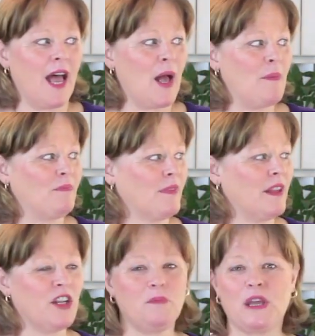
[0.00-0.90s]
a
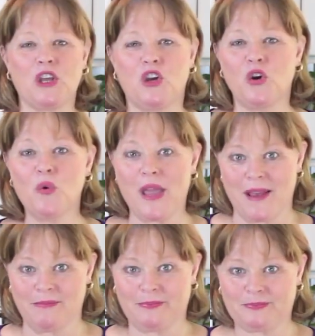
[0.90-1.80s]
little bit
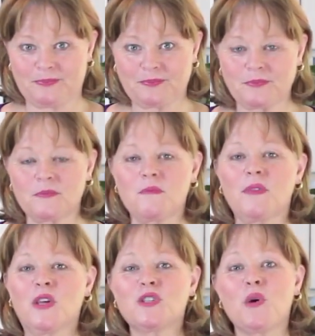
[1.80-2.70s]
gooey.
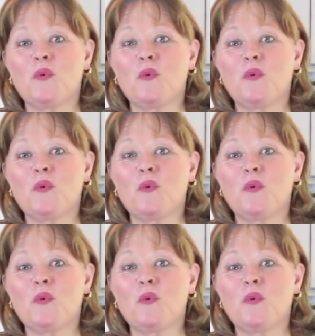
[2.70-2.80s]
So